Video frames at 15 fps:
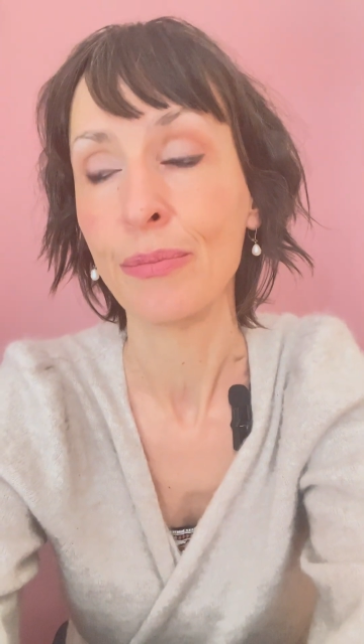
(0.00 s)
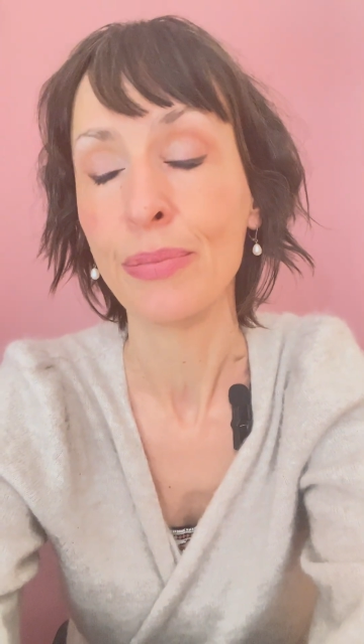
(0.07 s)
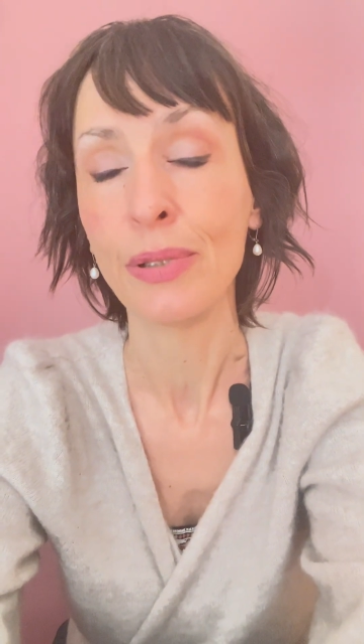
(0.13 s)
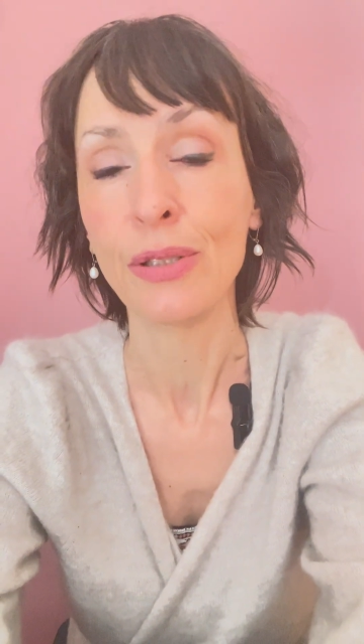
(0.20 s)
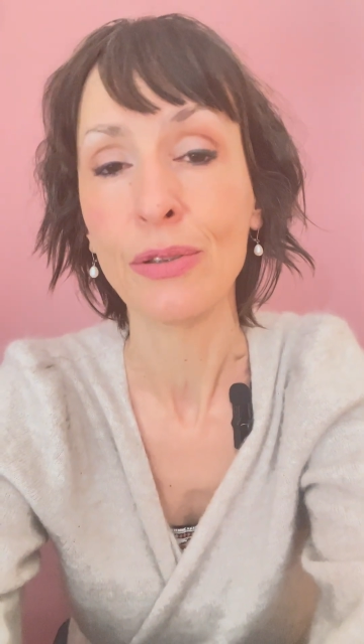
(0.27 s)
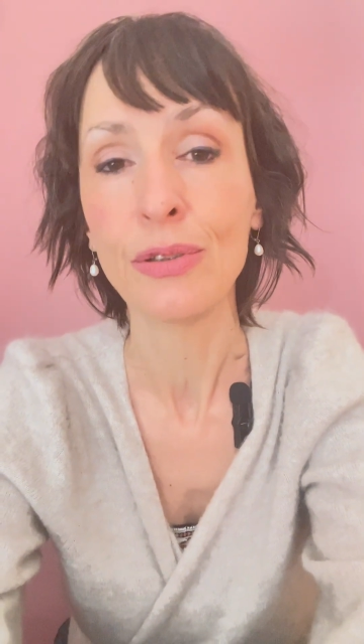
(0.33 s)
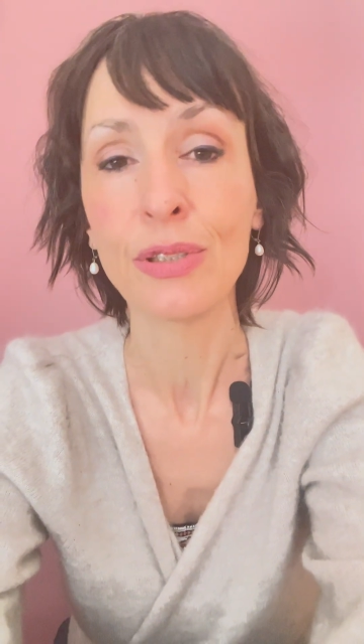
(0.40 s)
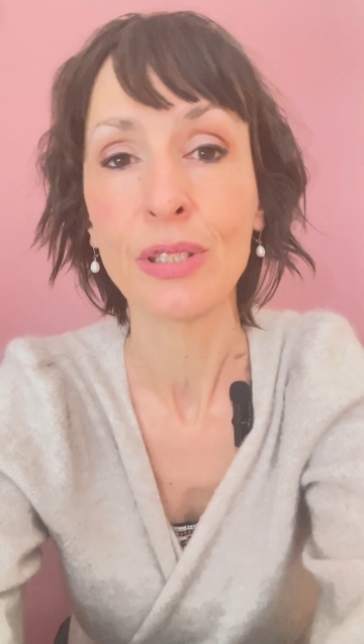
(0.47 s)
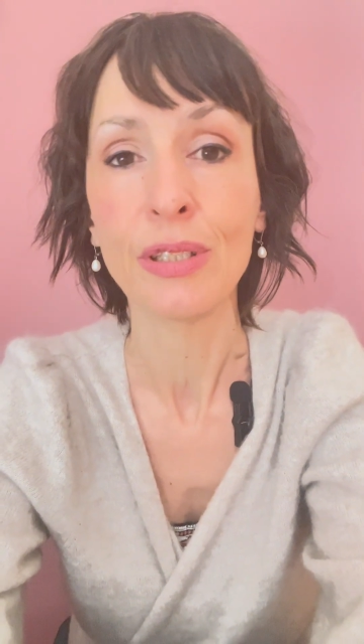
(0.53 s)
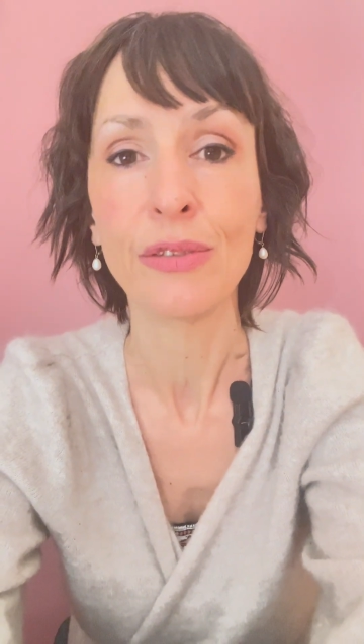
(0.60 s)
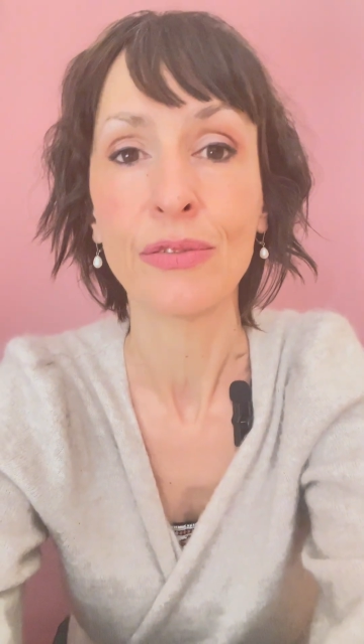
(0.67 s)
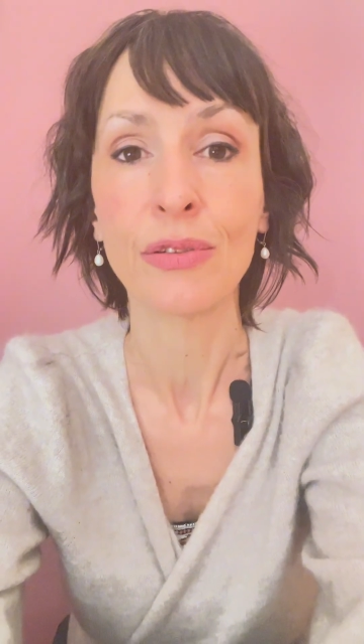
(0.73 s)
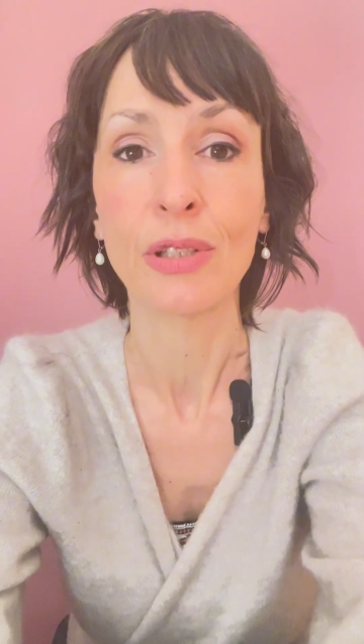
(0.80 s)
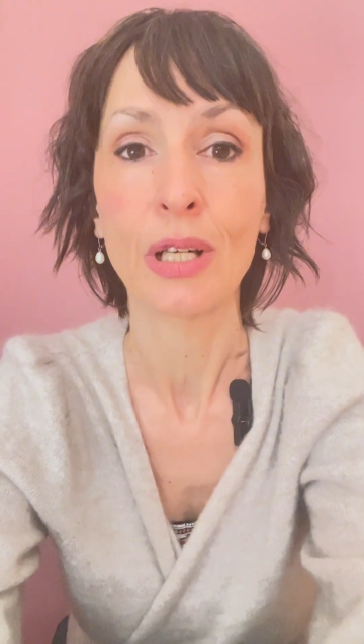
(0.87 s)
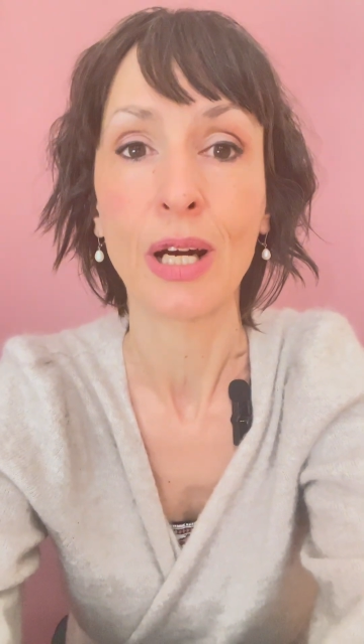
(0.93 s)
beauty,
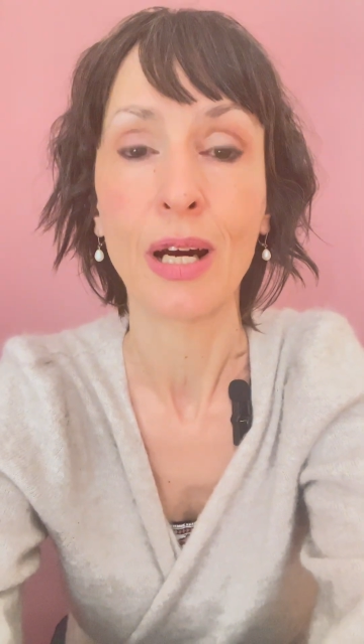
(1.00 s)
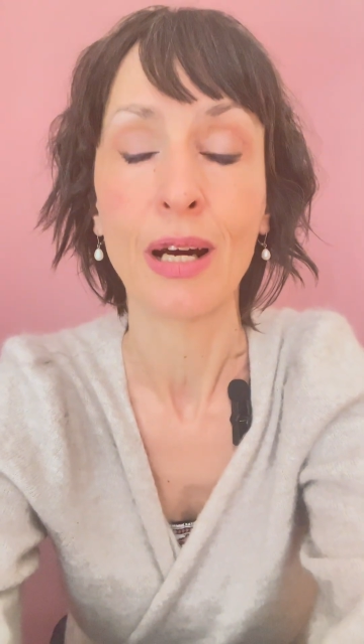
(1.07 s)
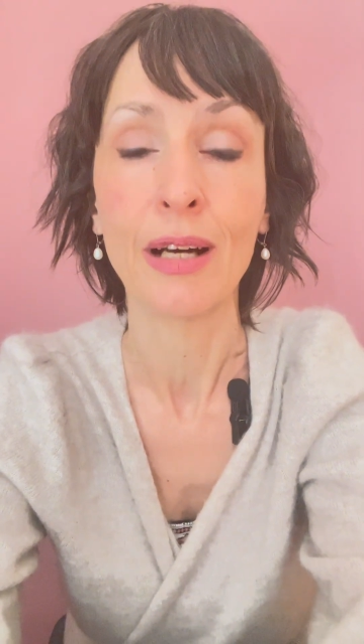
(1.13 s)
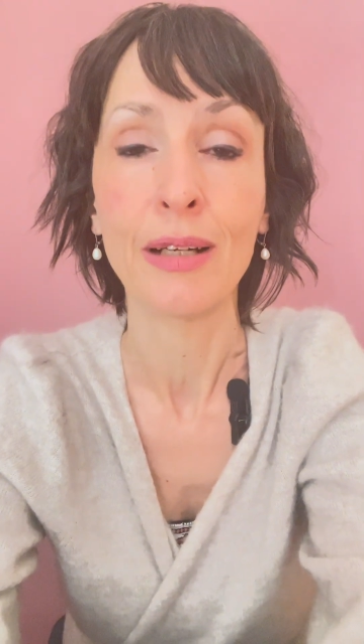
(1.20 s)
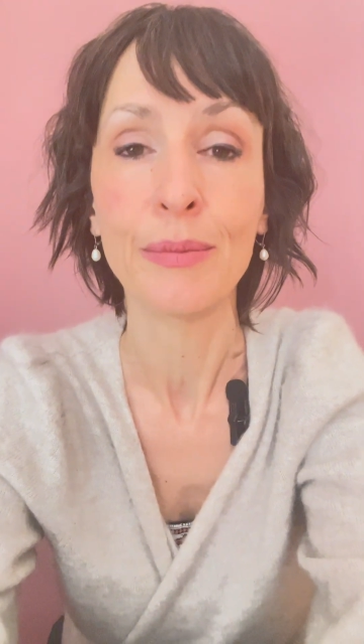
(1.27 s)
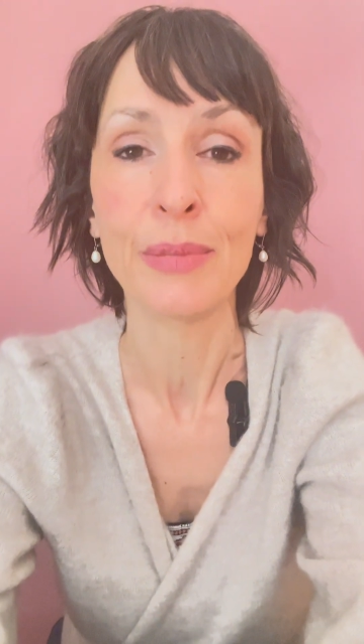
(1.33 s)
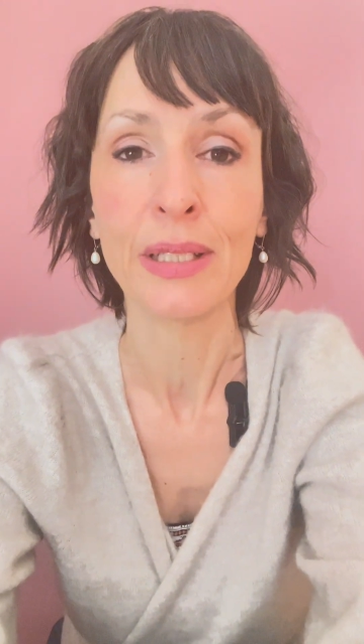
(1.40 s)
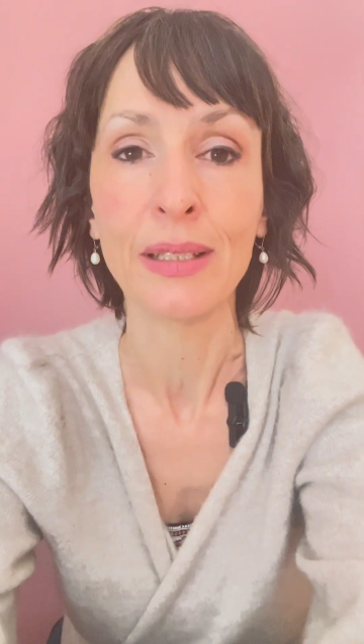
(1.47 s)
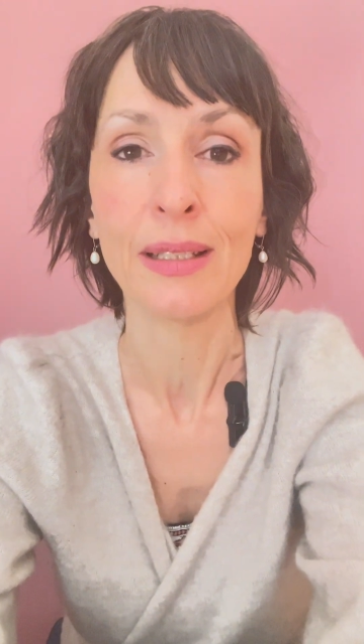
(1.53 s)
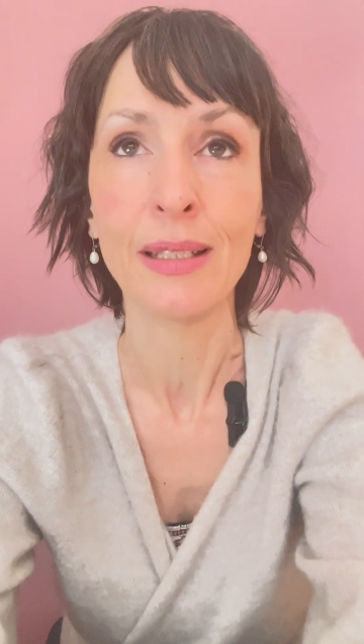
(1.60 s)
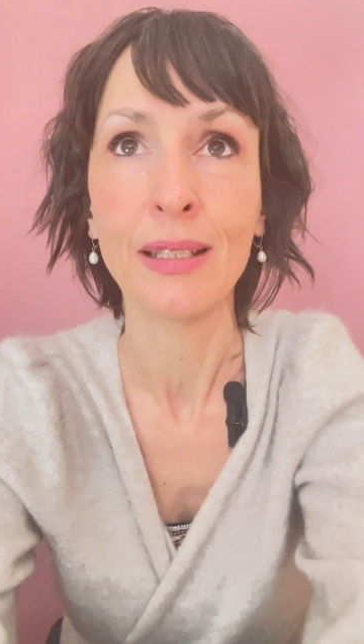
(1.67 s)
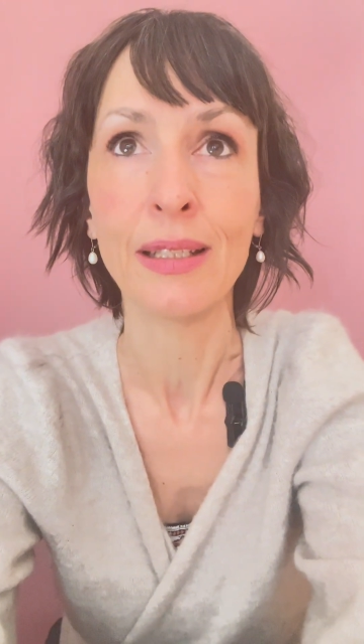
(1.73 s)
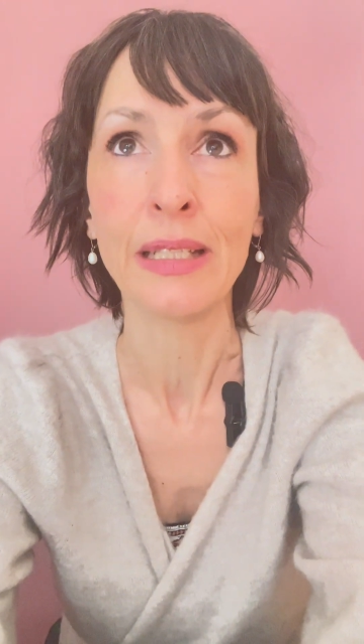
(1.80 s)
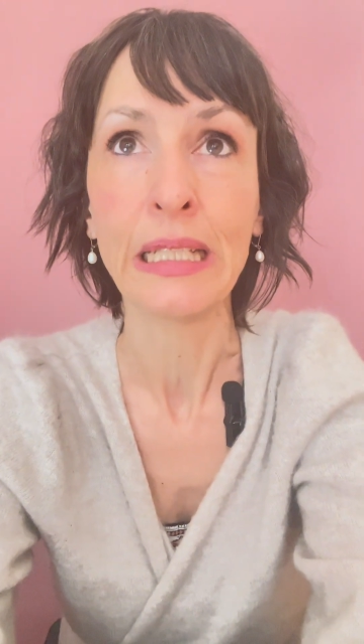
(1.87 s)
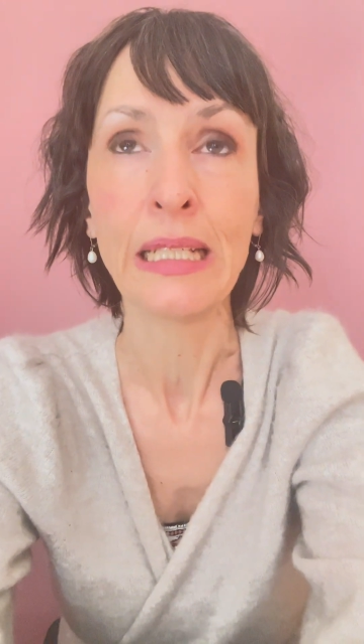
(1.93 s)
for harmony,